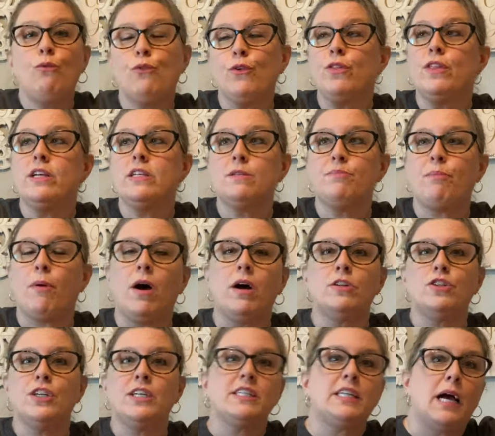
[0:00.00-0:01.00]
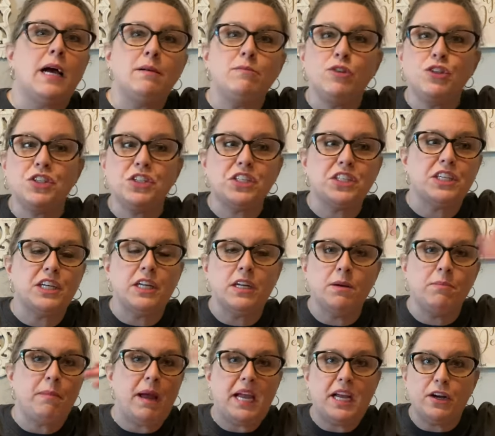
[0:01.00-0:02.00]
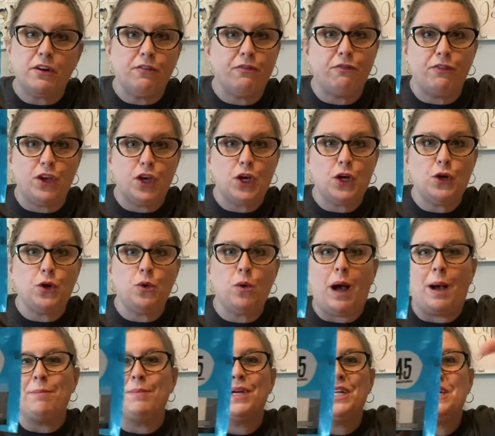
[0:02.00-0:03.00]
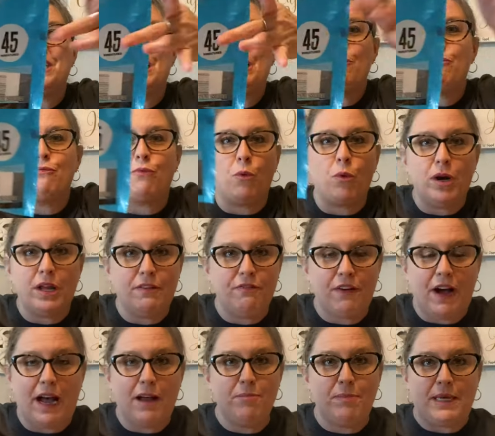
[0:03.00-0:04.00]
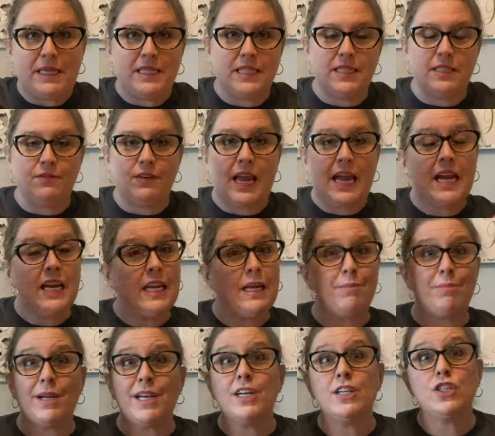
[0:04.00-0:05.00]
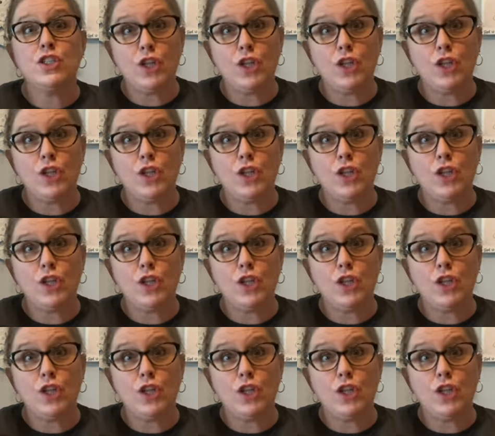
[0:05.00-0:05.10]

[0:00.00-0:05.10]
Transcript: for this project, I'm just going to make a few. I'm going to need 45 pieces of candy because